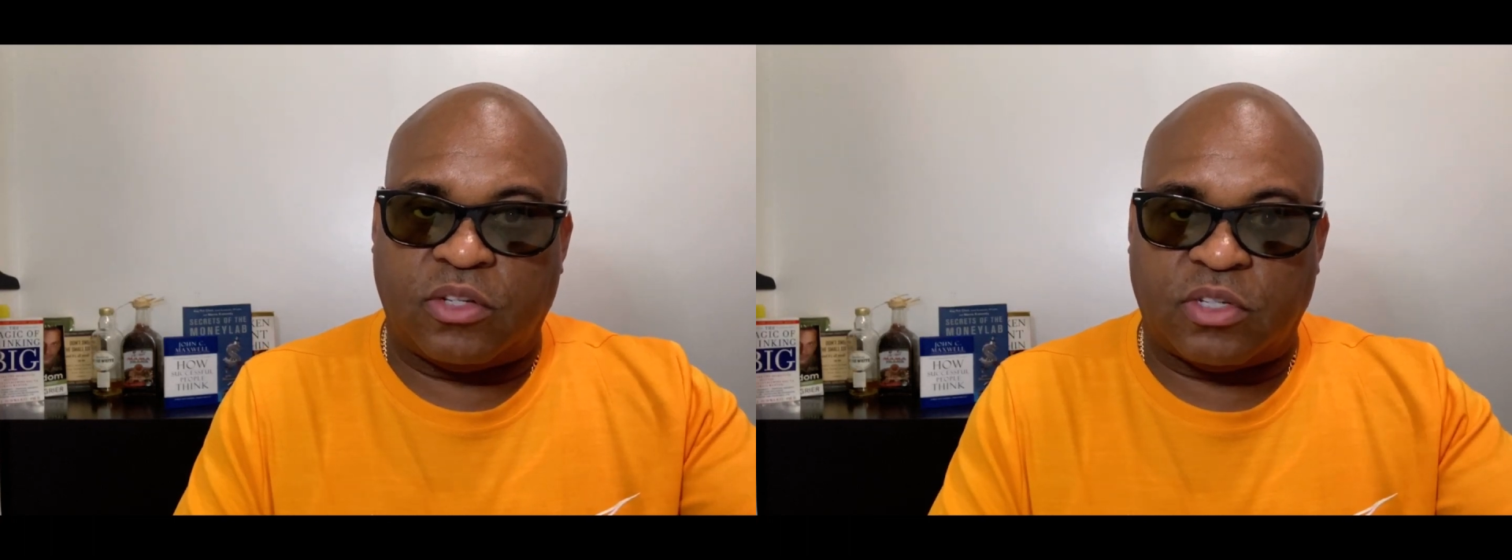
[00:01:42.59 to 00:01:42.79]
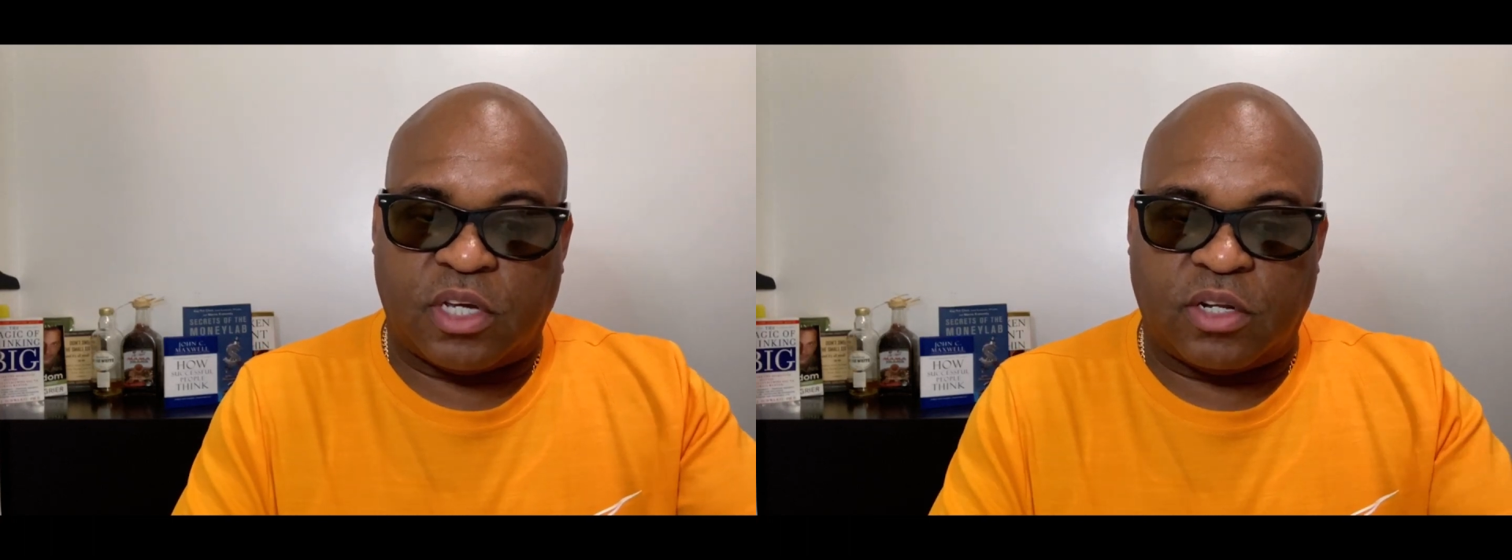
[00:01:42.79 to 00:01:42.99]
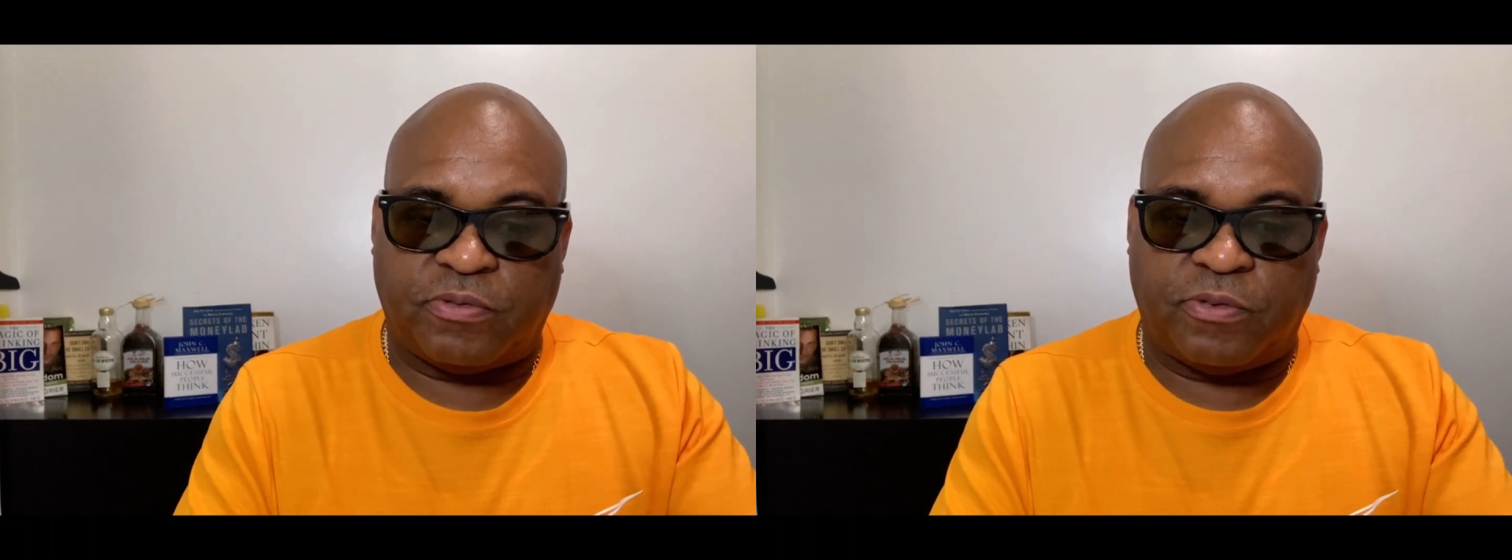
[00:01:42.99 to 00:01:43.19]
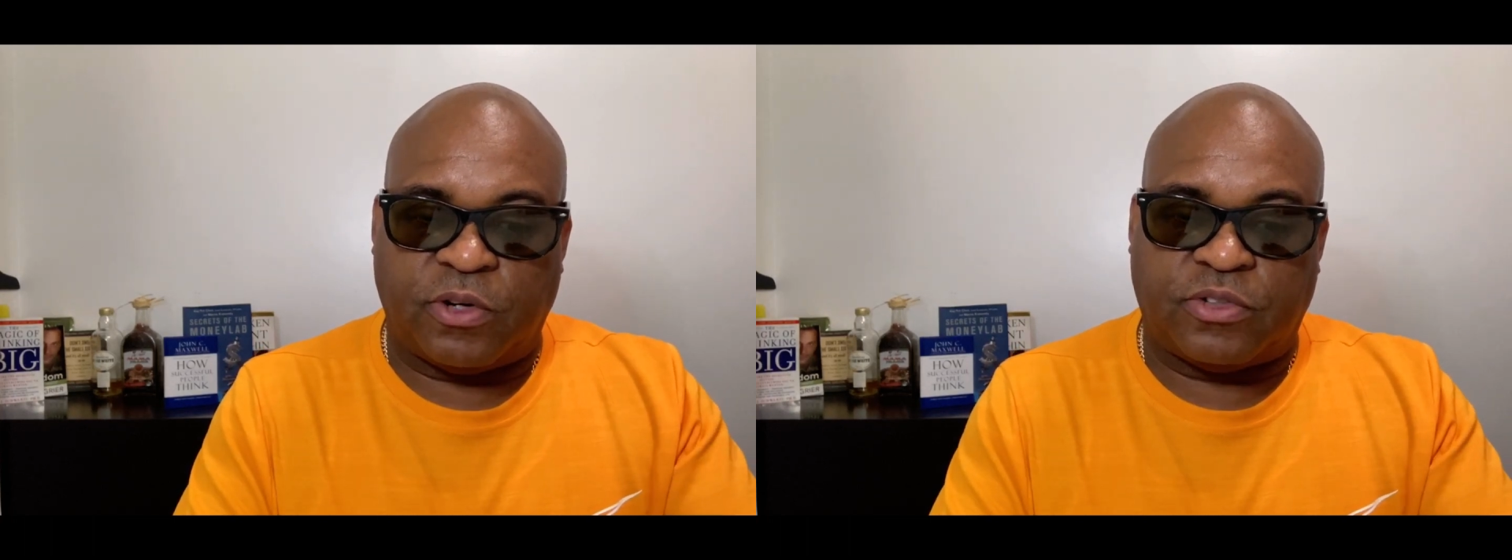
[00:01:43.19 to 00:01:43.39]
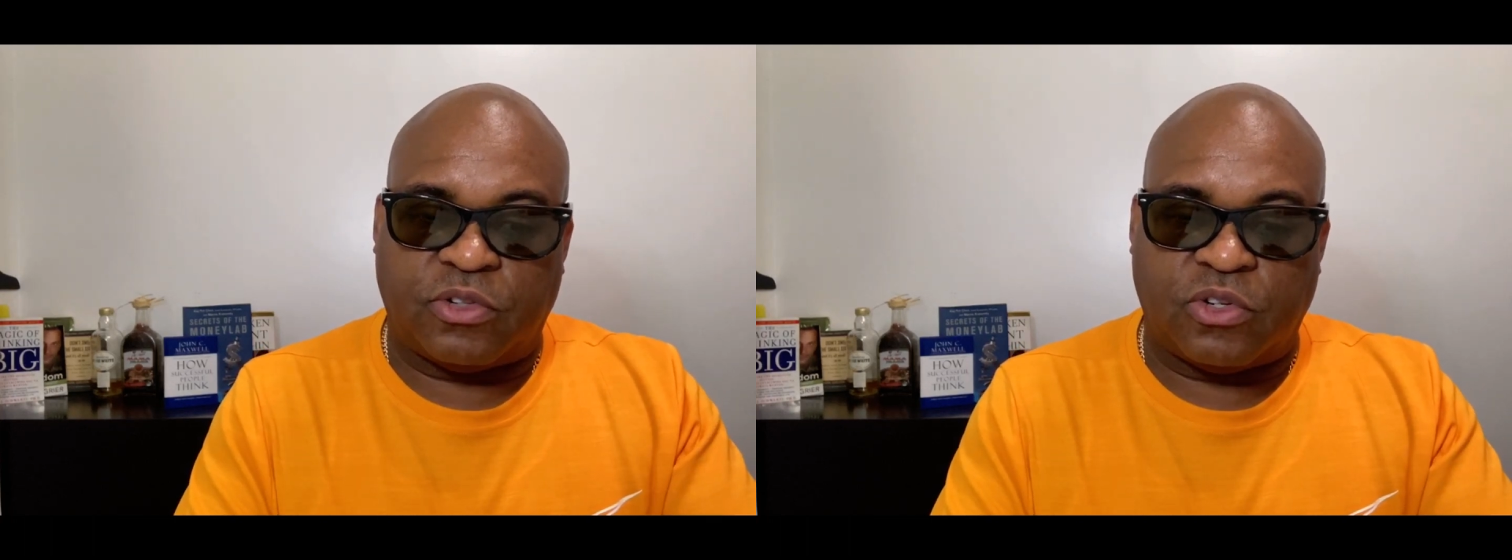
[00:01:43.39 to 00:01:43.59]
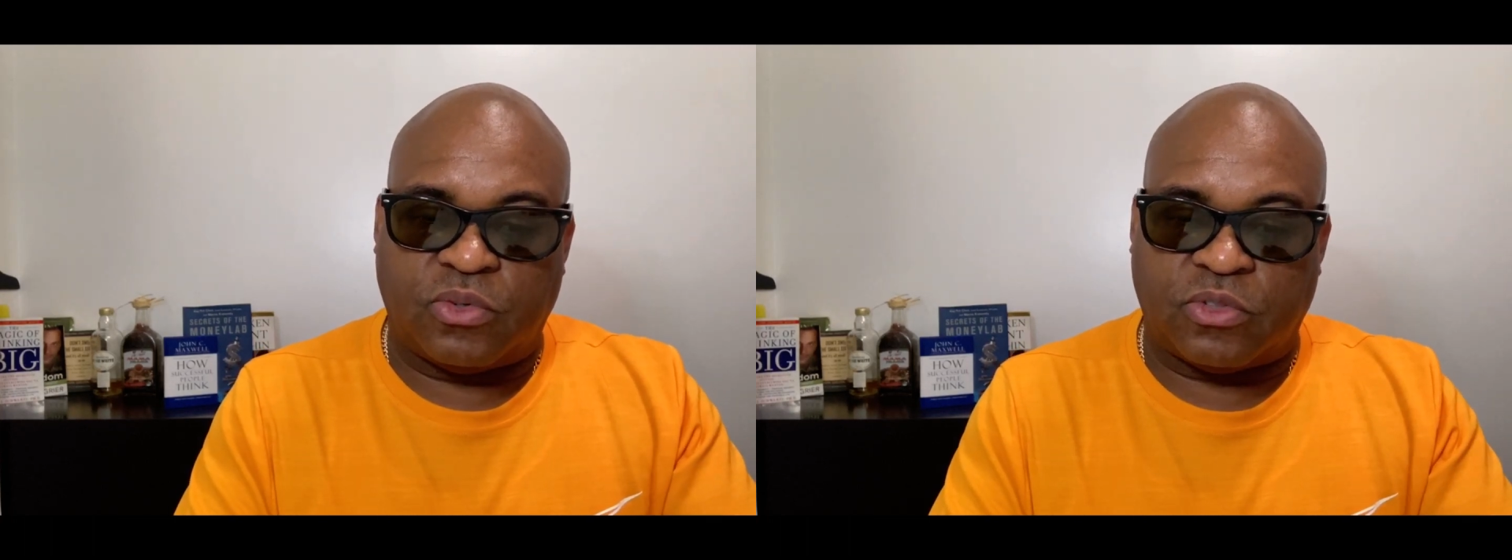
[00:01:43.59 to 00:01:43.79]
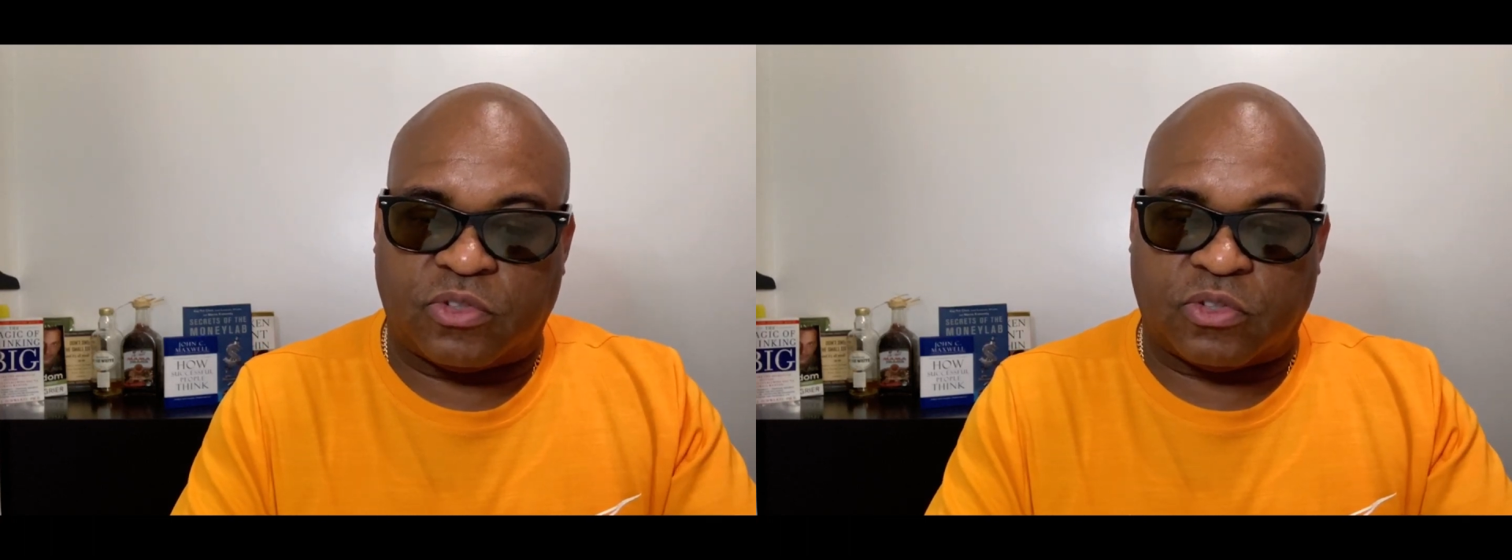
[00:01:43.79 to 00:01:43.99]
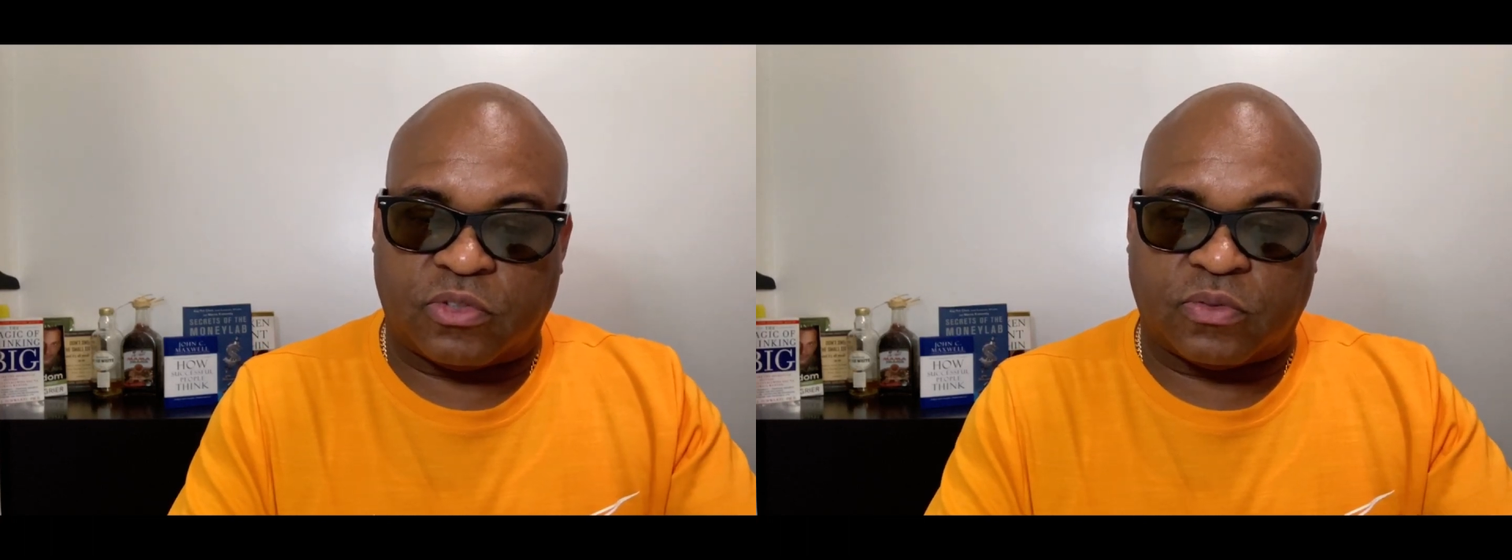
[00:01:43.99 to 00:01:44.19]
you can afford to
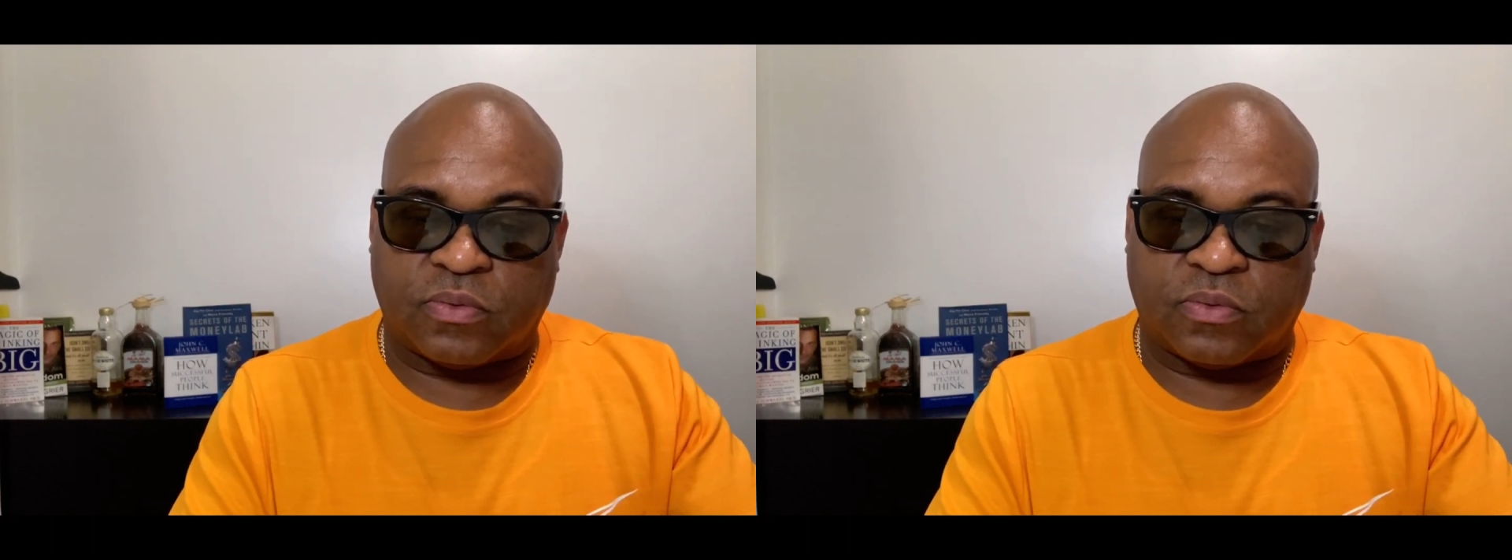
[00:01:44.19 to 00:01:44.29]
lose.